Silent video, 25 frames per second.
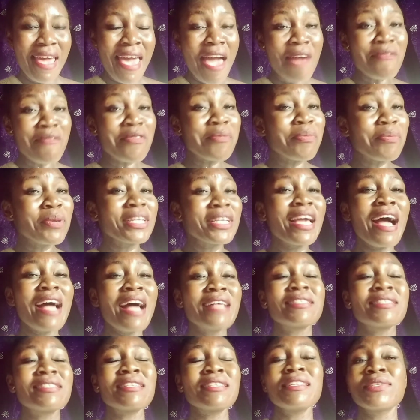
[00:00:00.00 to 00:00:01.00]
Everybody
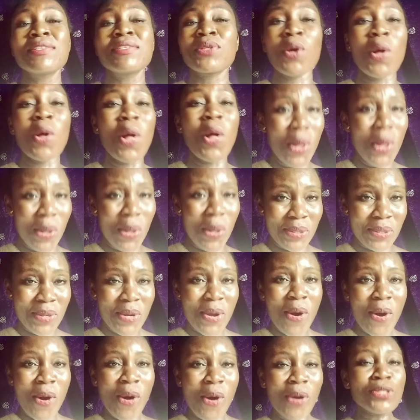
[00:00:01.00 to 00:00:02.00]
is called
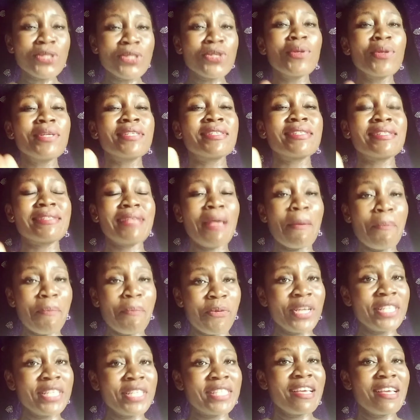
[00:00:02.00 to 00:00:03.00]
onto a
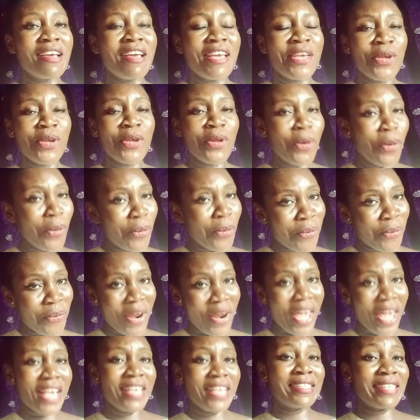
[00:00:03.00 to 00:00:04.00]
separate,
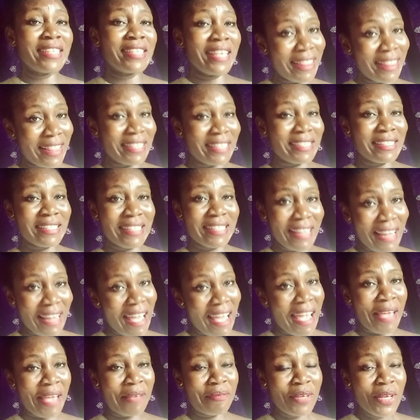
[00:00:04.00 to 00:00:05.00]
race in this
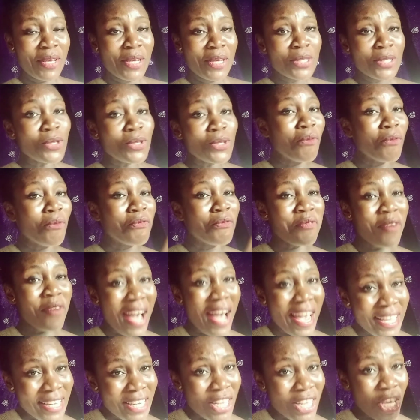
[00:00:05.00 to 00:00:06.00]
life. So
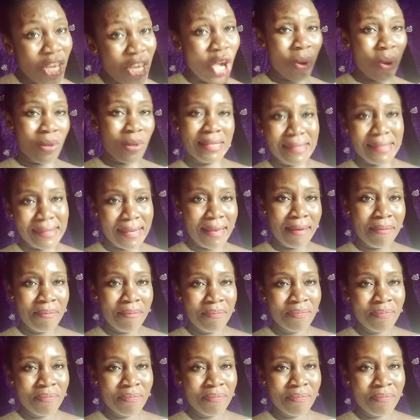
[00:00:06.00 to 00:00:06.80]
find yours.